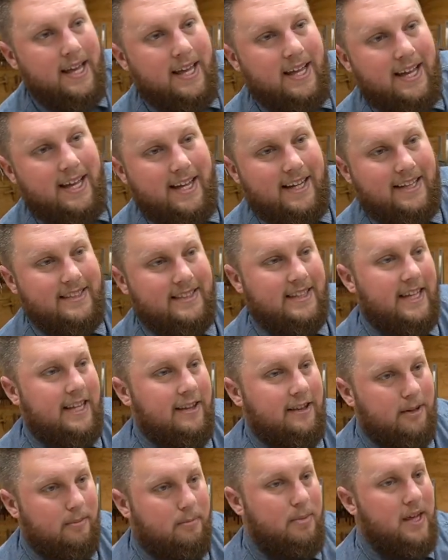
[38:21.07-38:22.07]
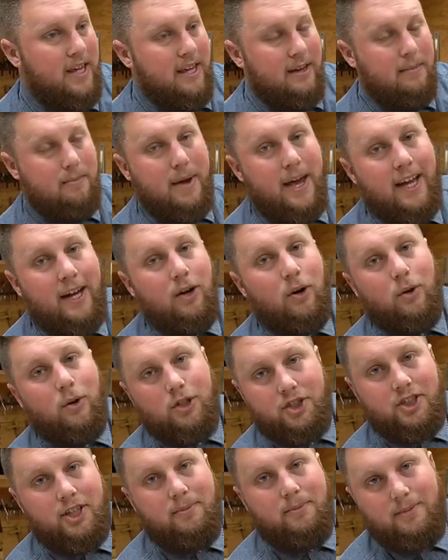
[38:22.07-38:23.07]
is either being made or
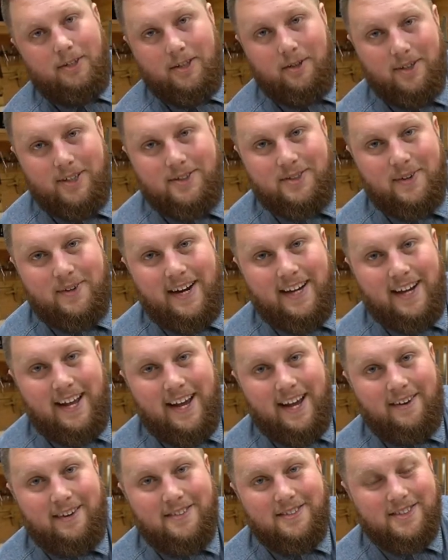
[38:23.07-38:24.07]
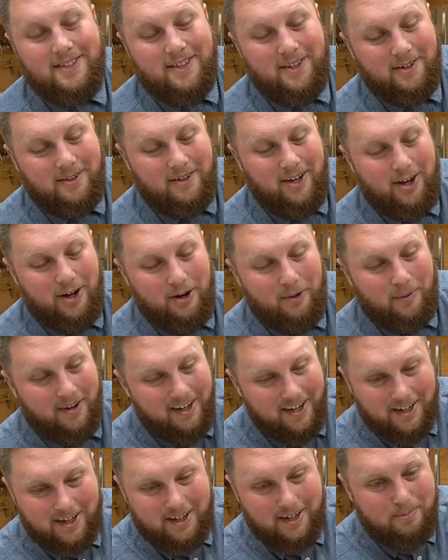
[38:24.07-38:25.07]
shipped to us right now. So we're in
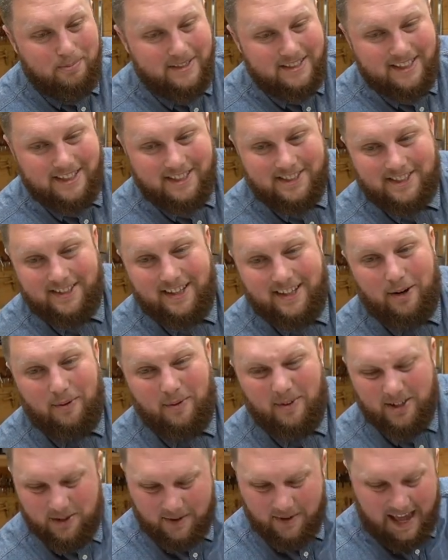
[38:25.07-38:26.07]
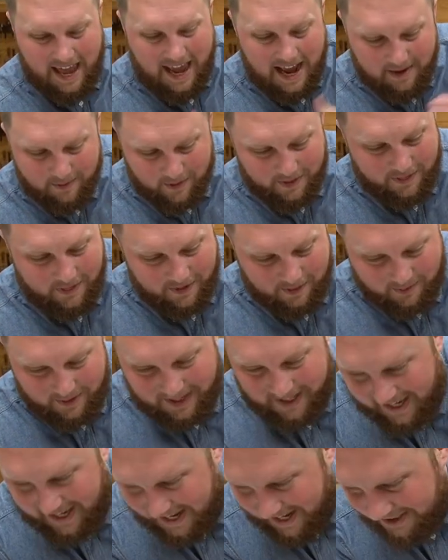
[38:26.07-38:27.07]
a good position. Like, we're doing everything we
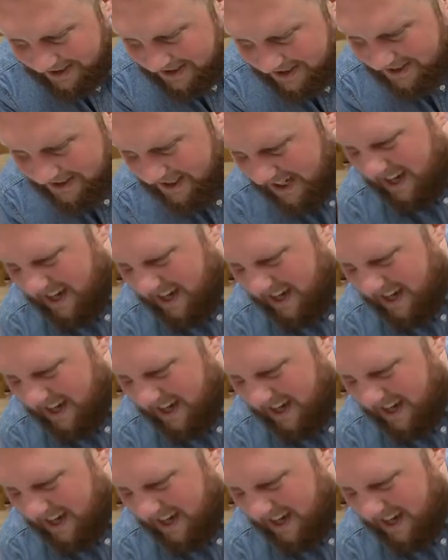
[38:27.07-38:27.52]
can. Just...